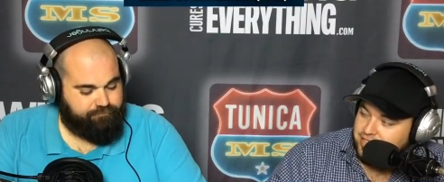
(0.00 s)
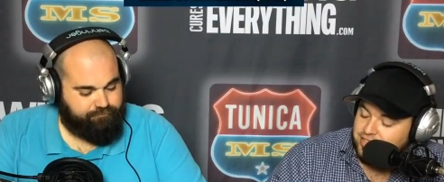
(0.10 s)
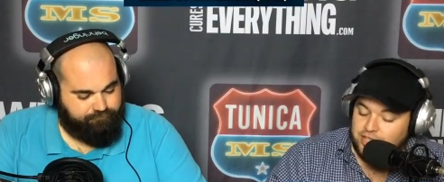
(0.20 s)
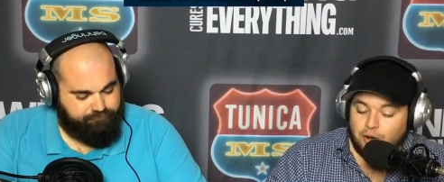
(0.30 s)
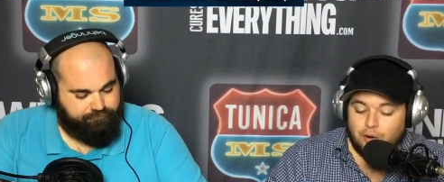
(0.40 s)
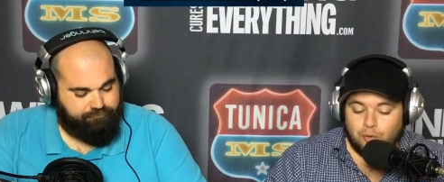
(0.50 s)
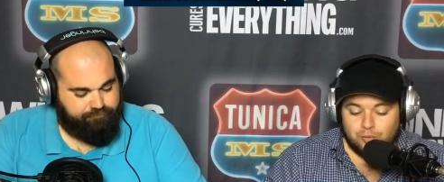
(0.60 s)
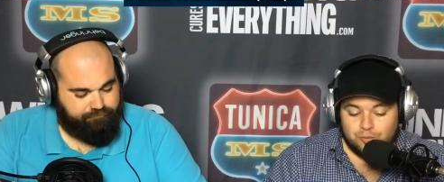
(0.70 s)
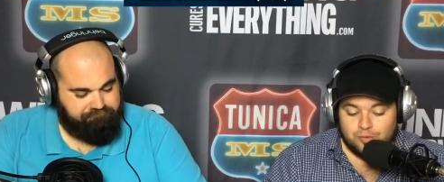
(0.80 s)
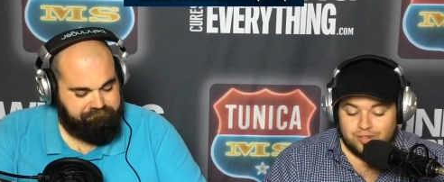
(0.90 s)

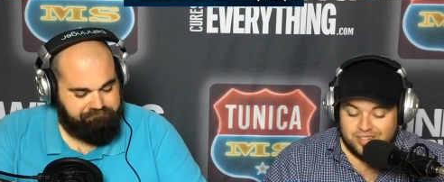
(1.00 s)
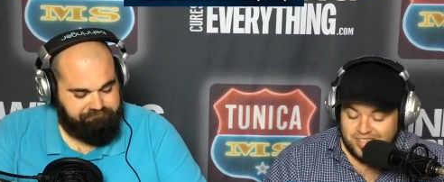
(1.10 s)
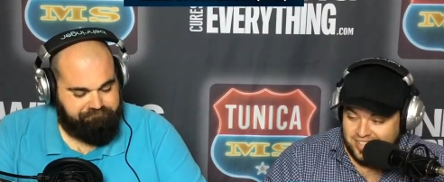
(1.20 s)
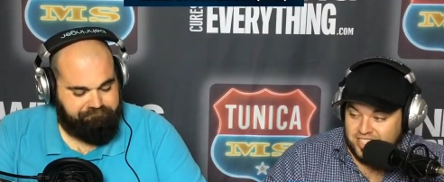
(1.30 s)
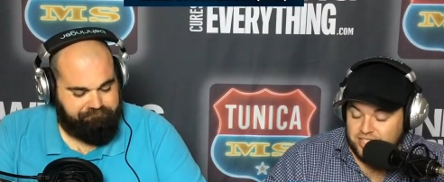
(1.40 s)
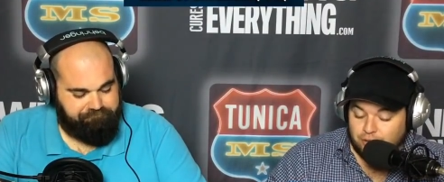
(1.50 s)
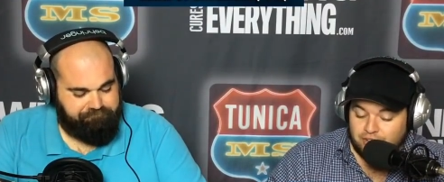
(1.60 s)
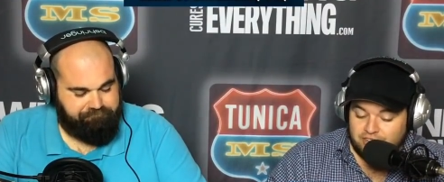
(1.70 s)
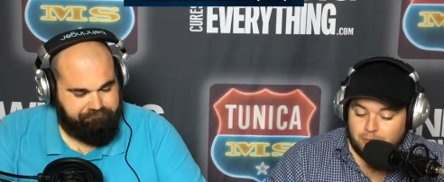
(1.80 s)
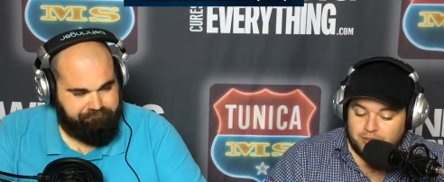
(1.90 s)
Speaker 1: So it's still
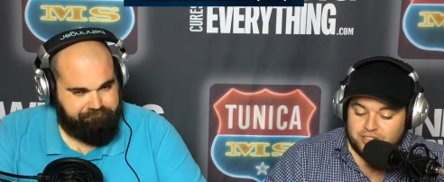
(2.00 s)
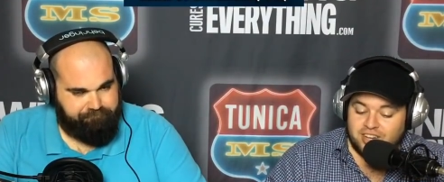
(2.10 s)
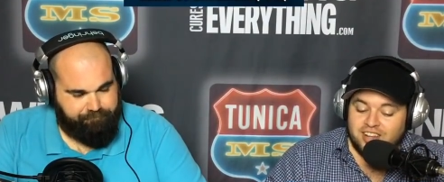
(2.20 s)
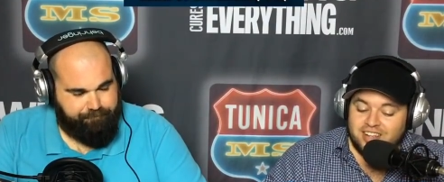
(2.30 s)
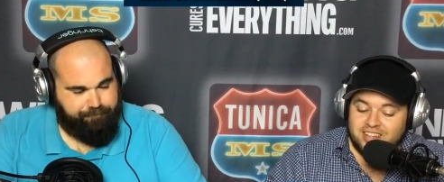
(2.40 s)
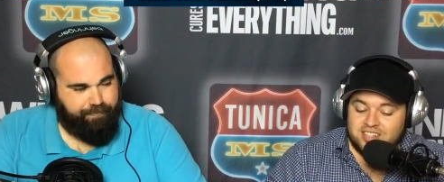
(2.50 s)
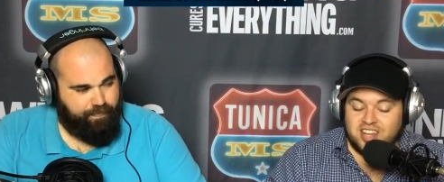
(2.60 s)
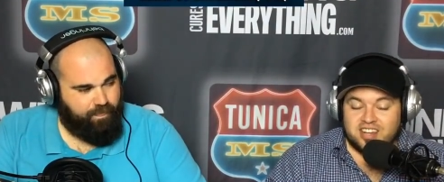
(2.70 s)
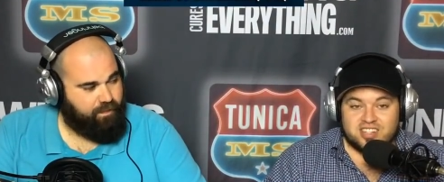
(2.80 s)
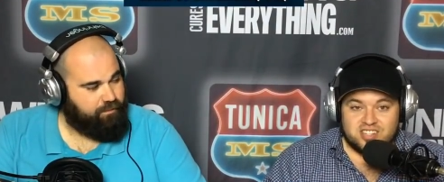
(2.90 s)
good numbers.
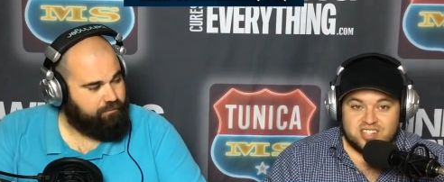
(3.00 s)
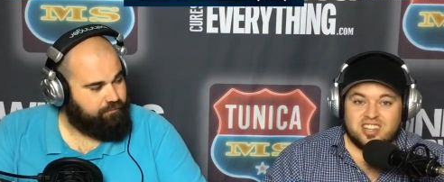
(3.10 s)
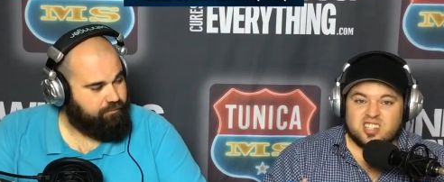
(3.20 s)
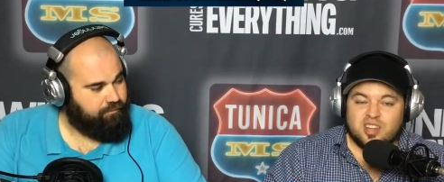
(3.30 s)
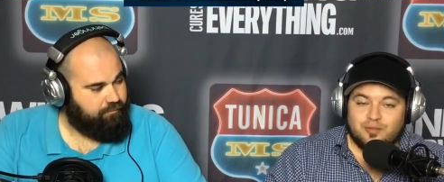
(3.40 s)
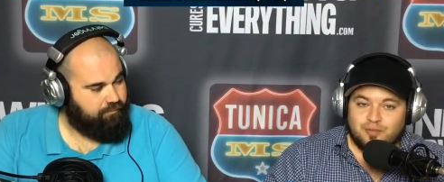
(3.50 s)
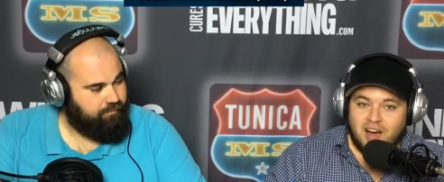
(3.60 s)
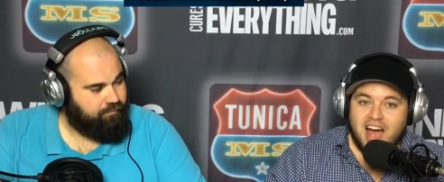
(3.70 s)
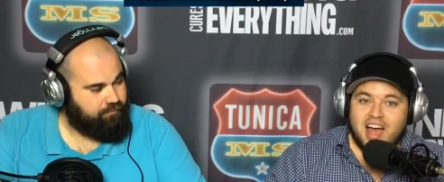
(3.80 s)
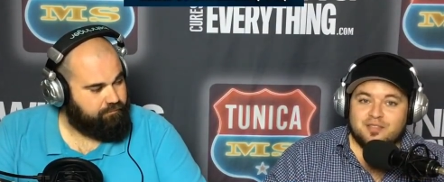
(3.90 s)
Texas is
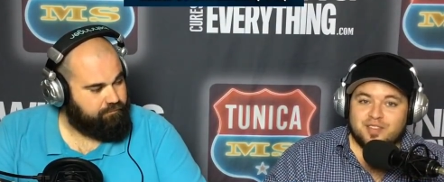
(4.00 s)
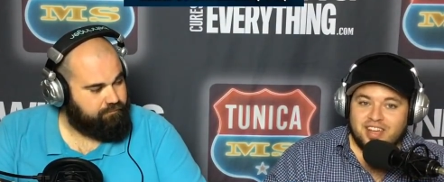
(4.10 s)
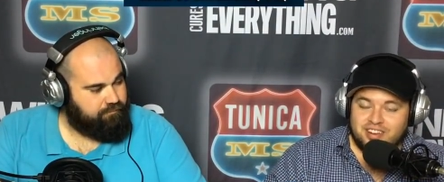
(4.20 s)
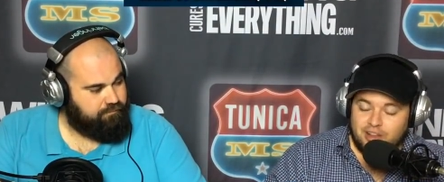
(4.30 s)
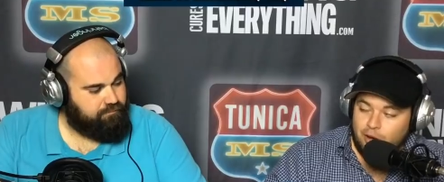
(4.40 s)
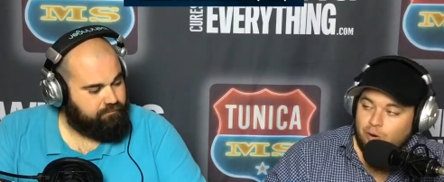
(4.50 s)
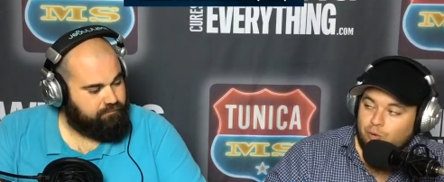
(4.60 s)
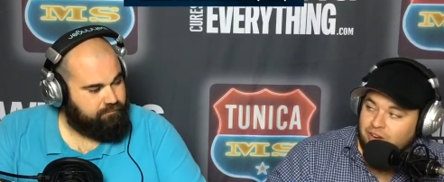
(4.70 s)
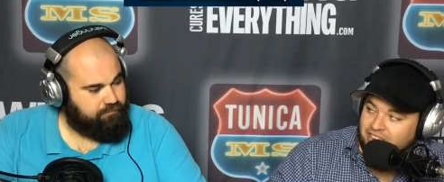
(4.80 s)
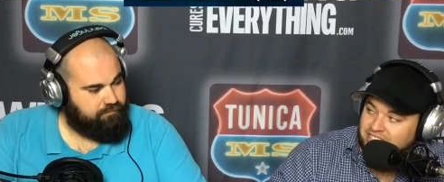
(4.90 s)
5 and
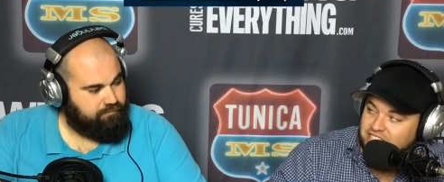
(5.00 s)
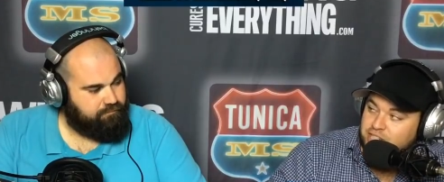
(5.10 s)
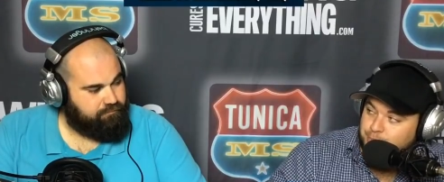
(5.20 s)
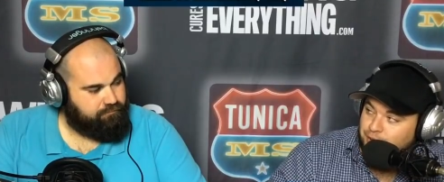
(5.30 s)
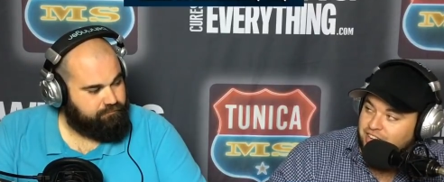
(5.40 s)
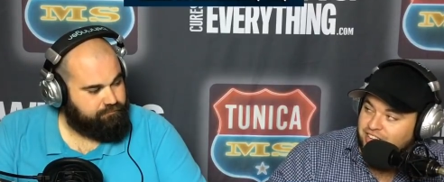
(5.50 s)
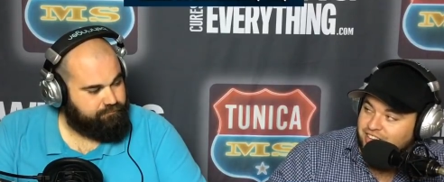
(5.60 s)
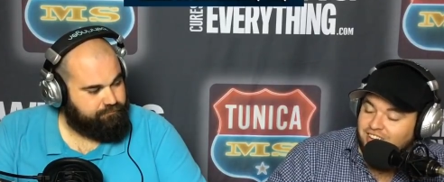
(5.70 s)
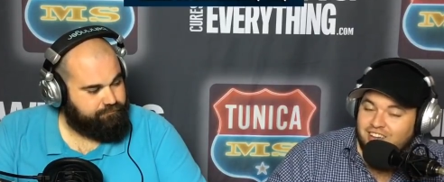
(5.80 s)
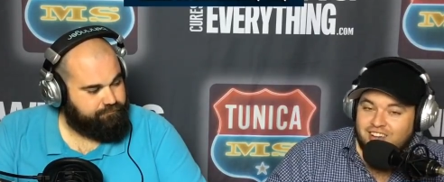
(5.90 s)
0 against the spread
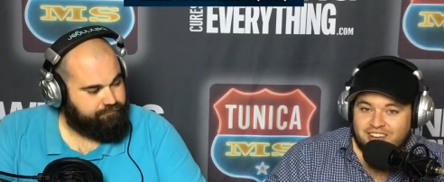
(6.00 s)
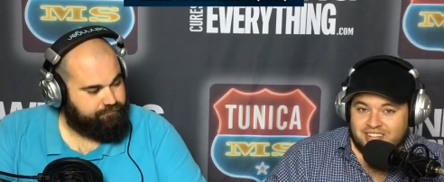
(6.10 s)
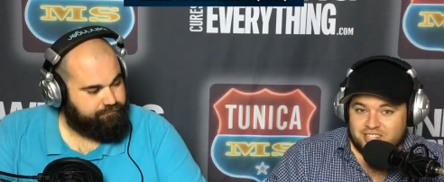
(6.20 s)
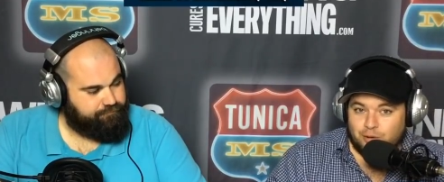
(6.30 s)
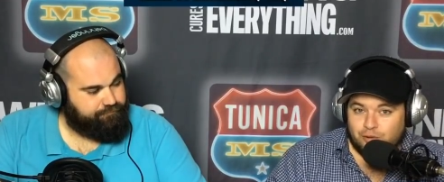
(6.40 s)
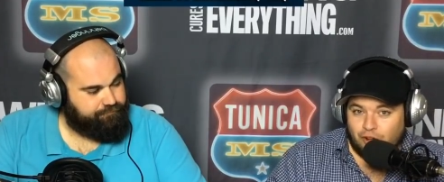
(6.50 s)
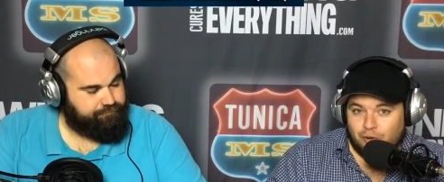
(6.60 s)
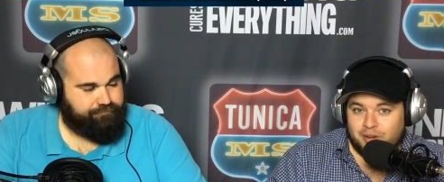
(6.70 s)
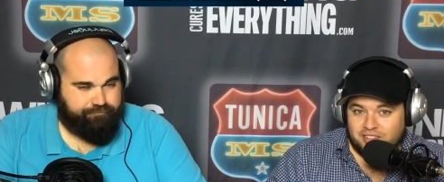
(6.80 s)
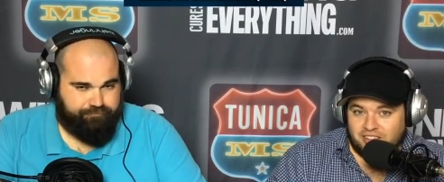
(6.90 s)
against
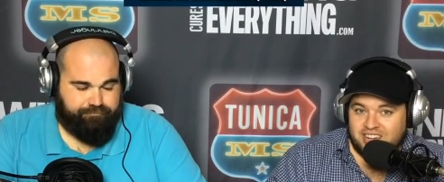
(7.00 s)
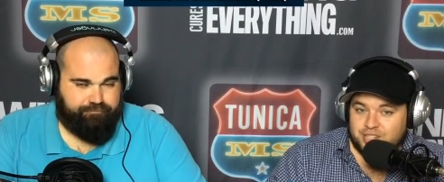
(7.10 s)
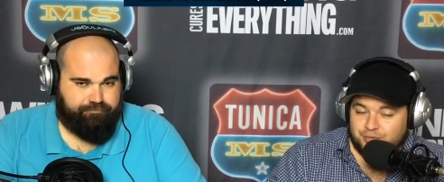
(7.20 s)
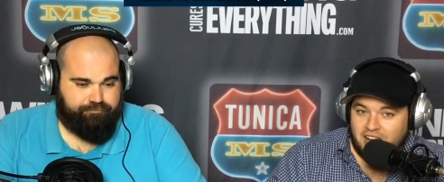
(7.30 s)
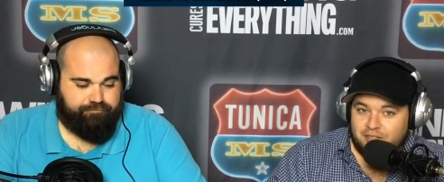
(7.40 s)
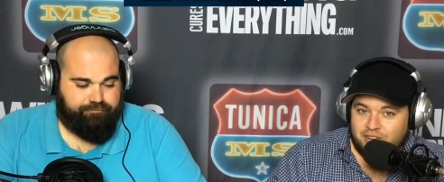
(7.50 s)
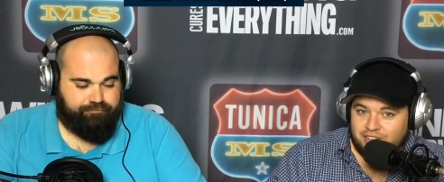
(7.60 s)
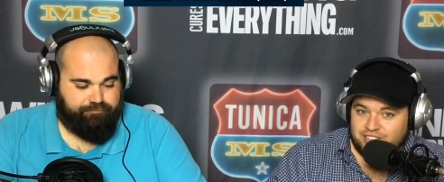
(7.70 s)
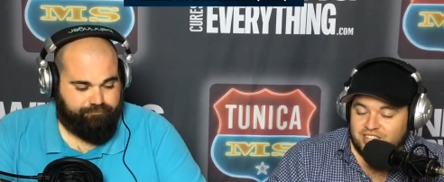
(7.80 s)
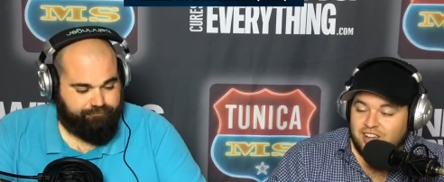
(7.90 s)
Oklahoma in the last 5
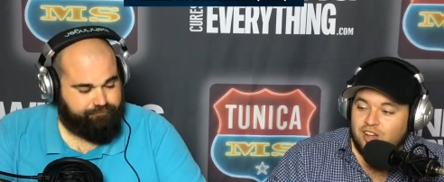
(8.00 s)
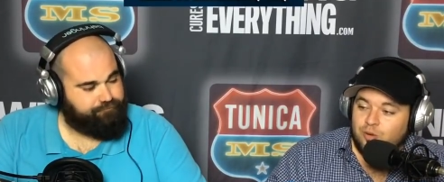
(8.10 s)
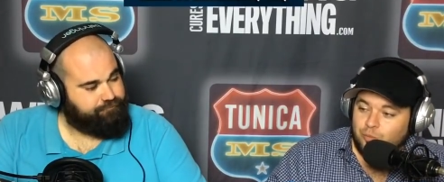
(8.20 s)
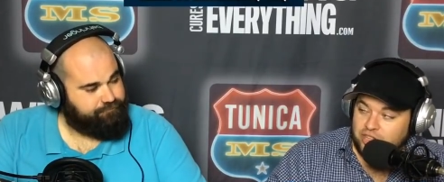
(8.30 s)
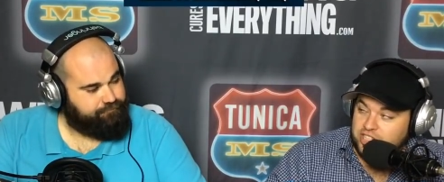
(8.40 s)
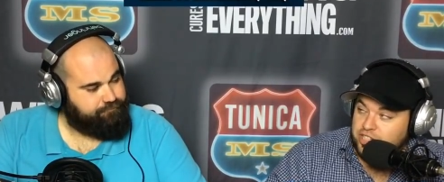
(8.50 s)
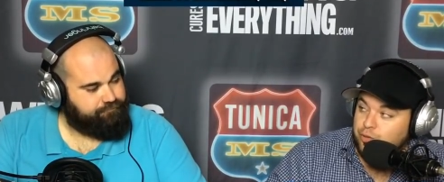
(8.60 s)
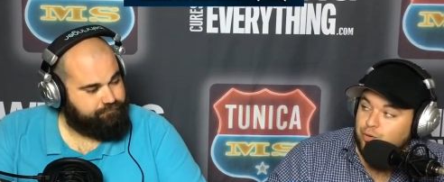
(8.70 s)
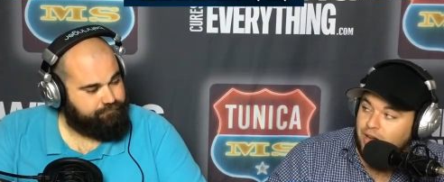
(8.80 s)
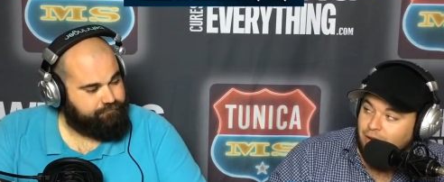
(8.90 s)
years with
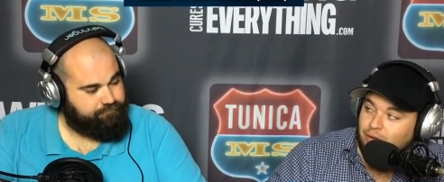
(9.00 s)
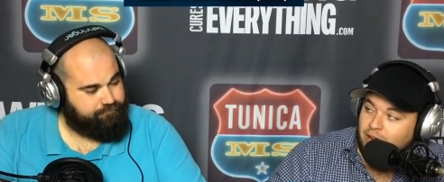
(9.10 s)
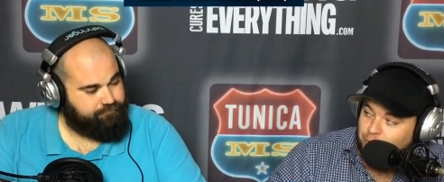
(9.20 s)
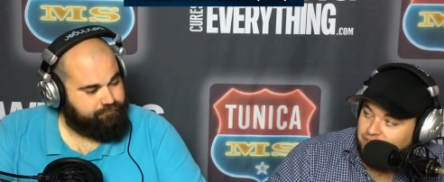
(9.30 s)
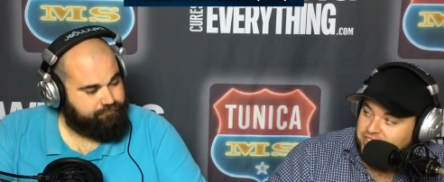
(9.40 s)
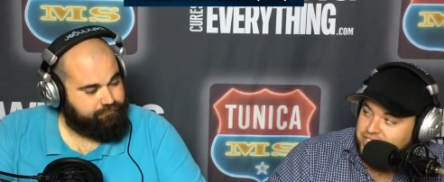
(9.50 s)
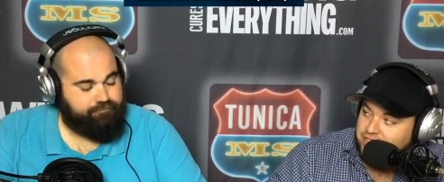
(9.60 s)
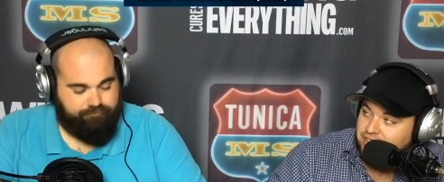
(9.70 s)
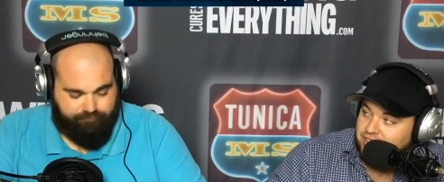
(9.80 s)
two outright wins.